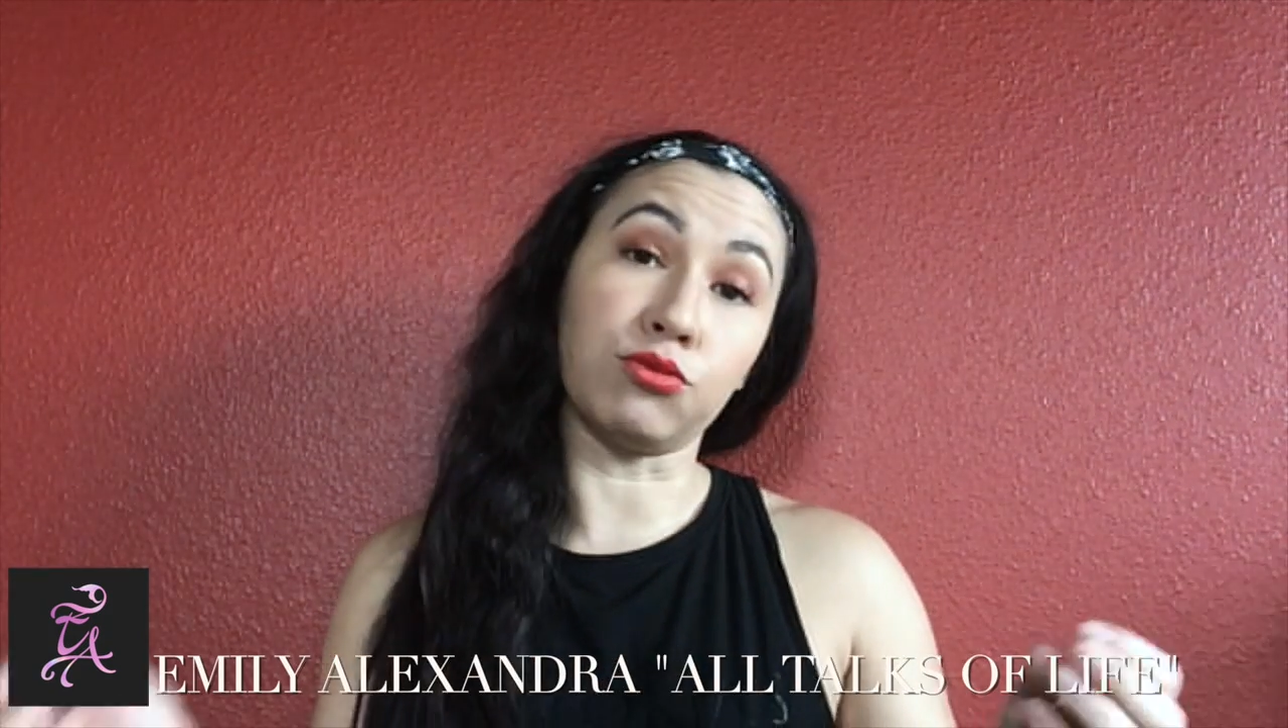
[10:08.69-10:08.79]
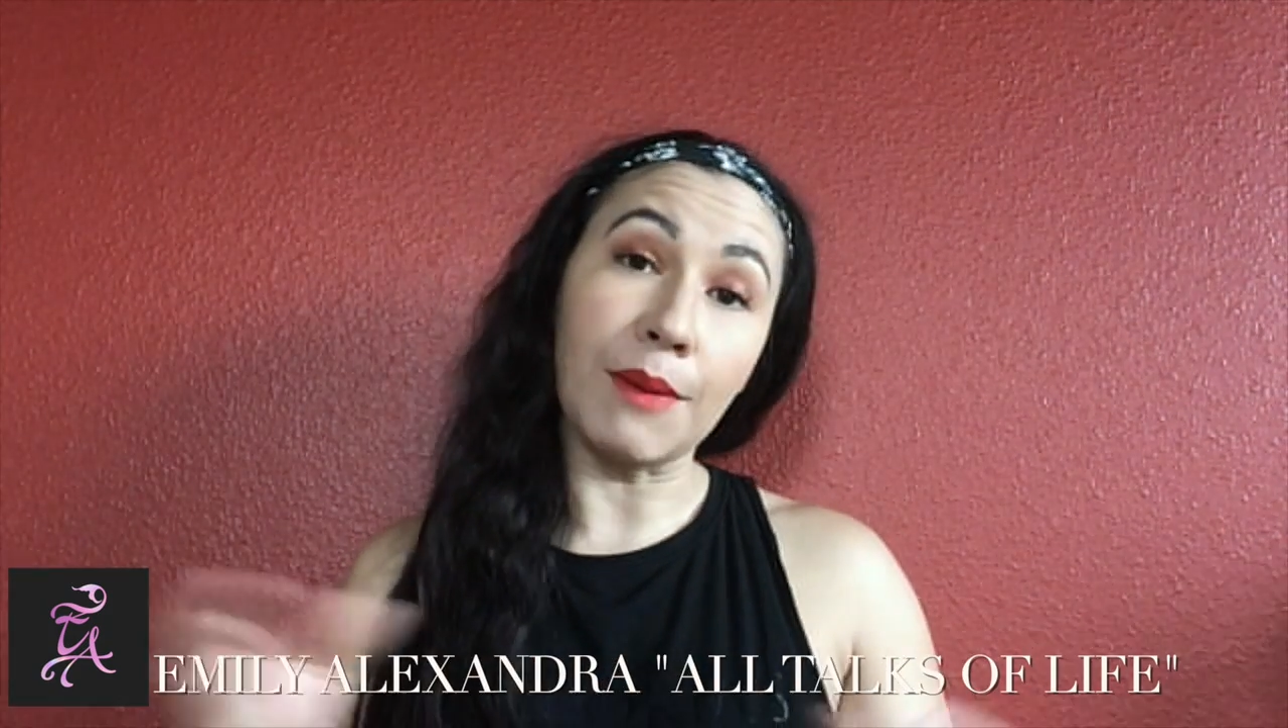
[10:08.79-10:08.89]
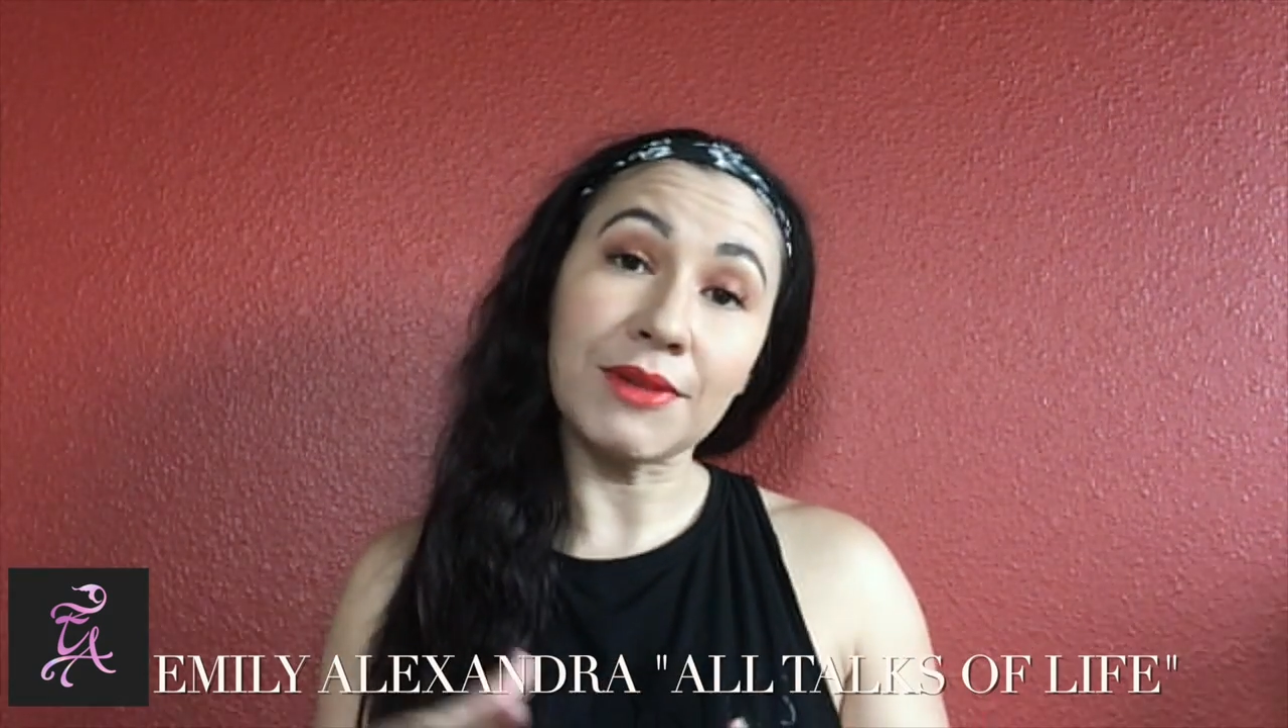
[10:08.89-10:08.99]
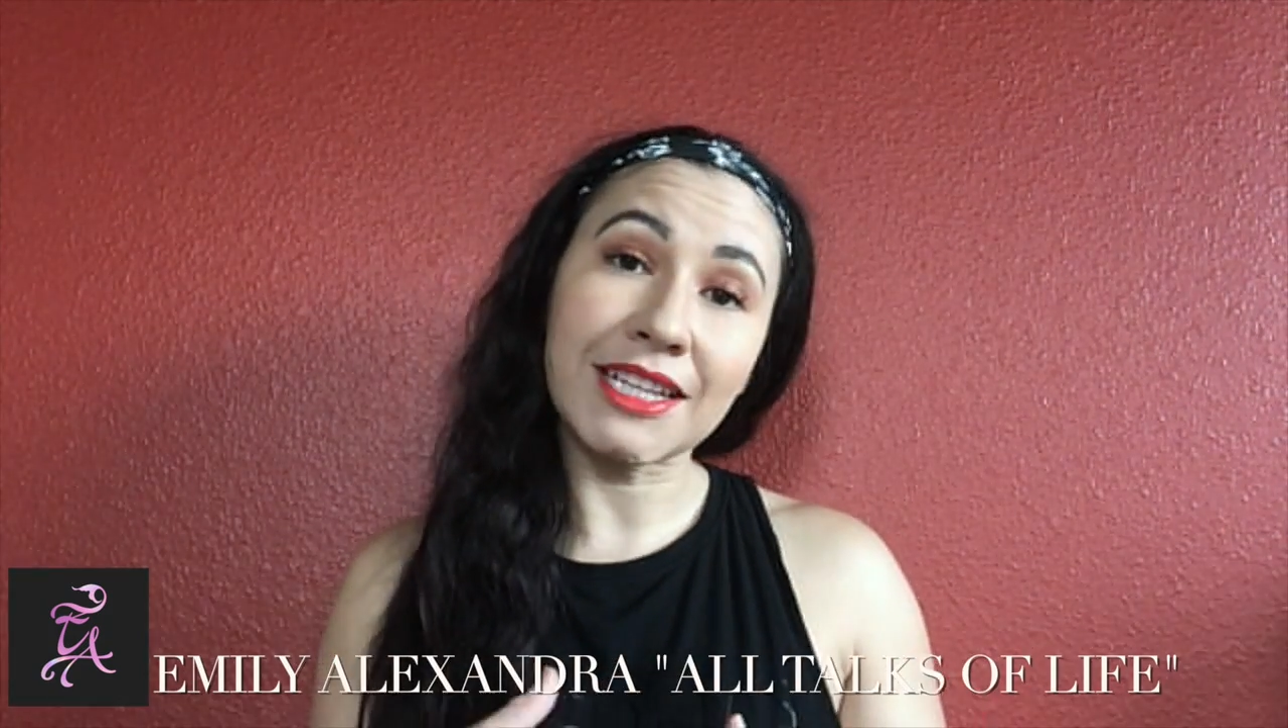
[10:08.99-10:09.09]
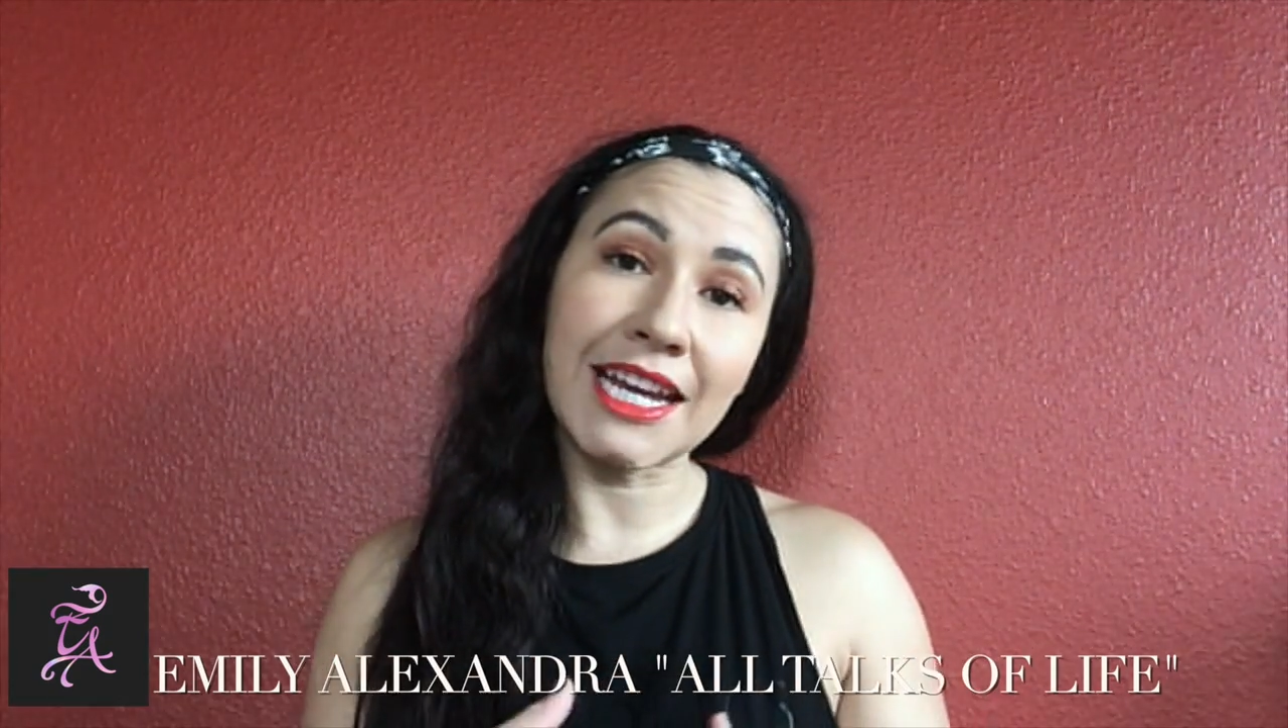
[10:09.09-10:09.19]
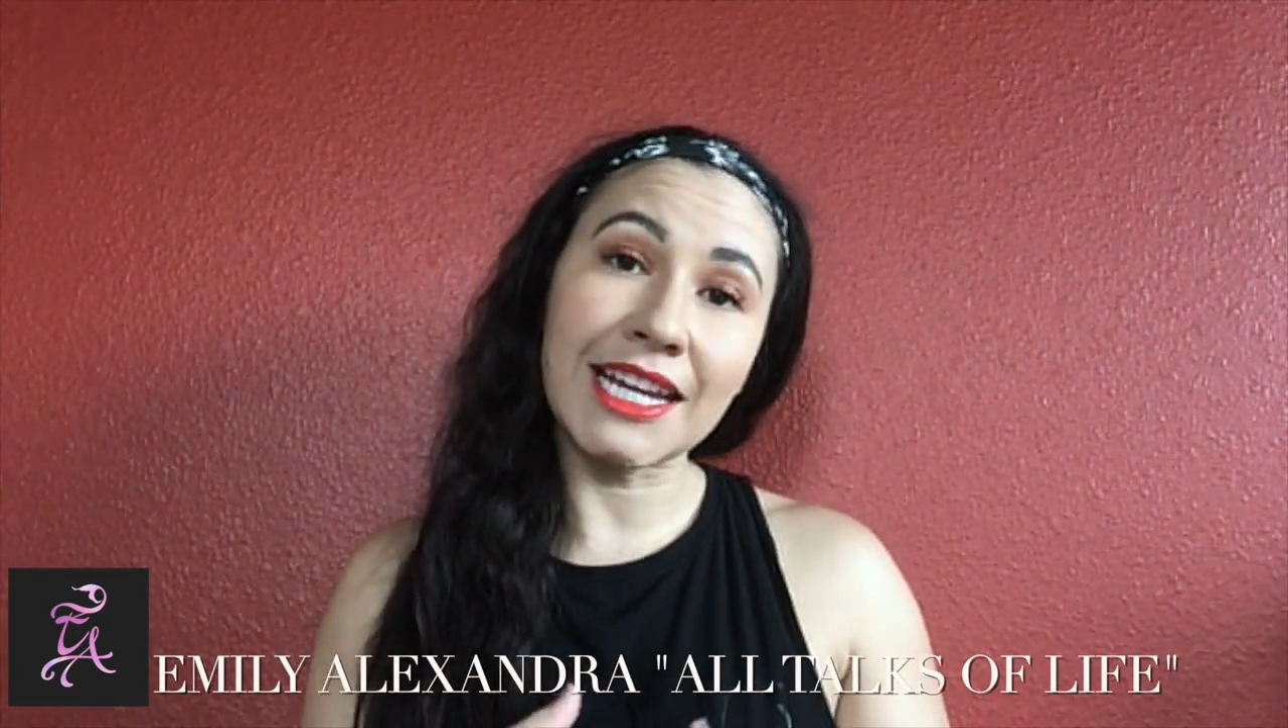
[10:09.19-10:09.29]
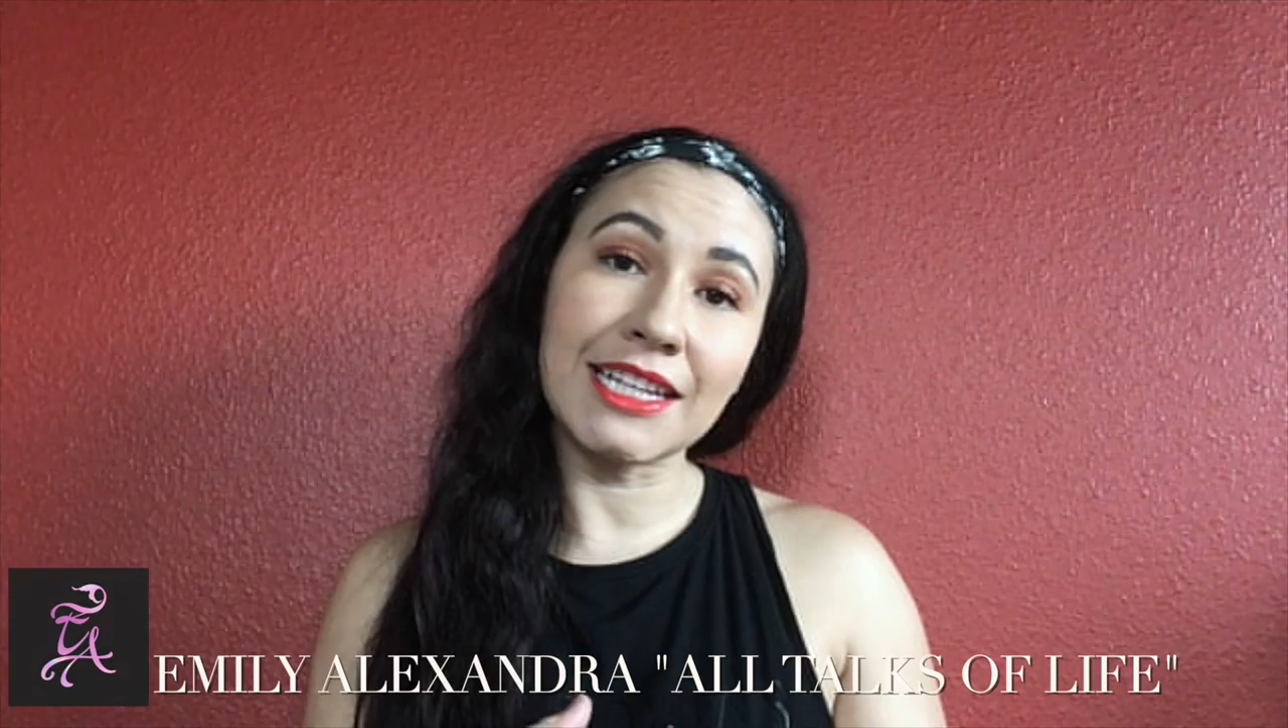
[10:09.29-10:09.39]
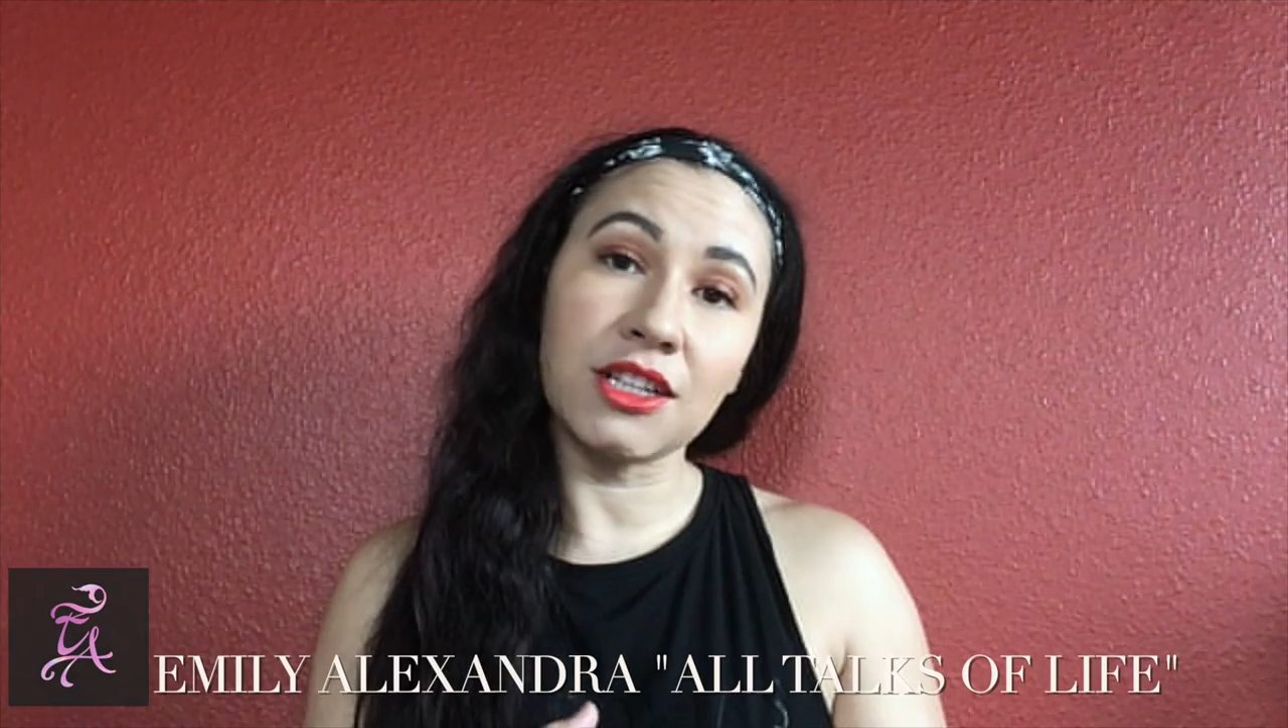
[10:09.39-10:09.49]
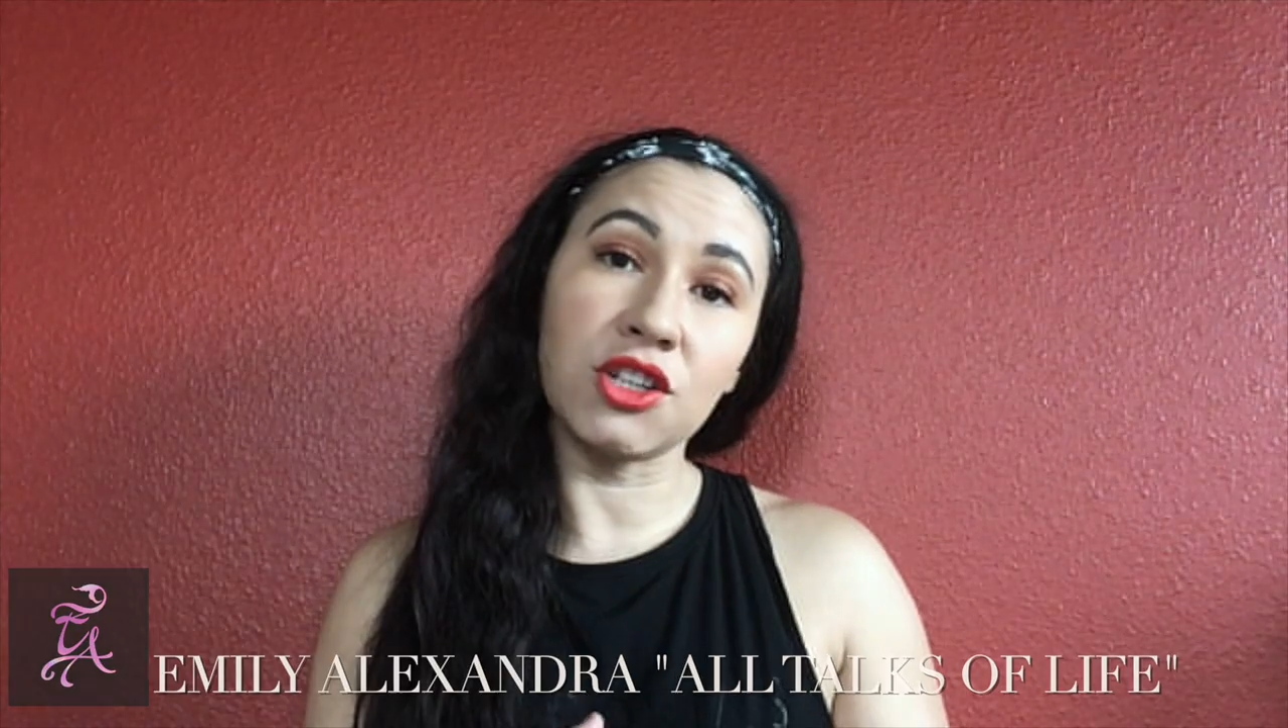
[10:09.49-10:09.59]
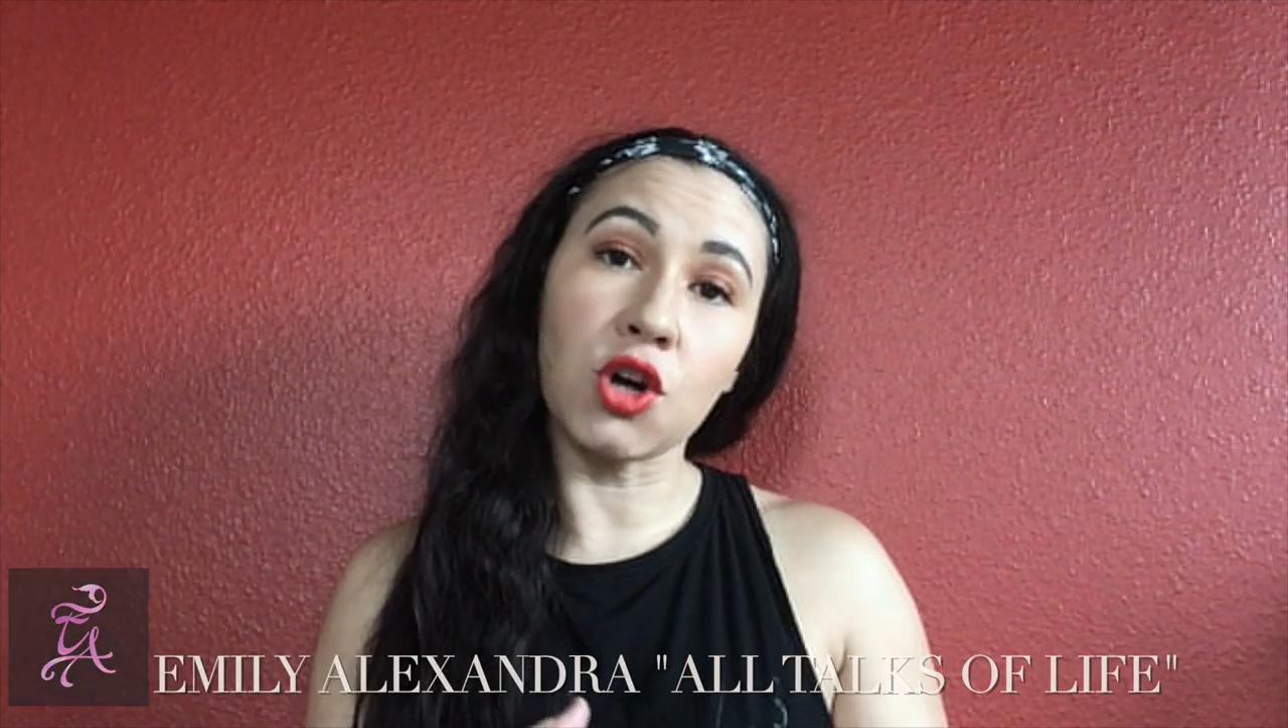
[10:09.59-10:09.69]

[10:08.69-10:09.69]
replicate it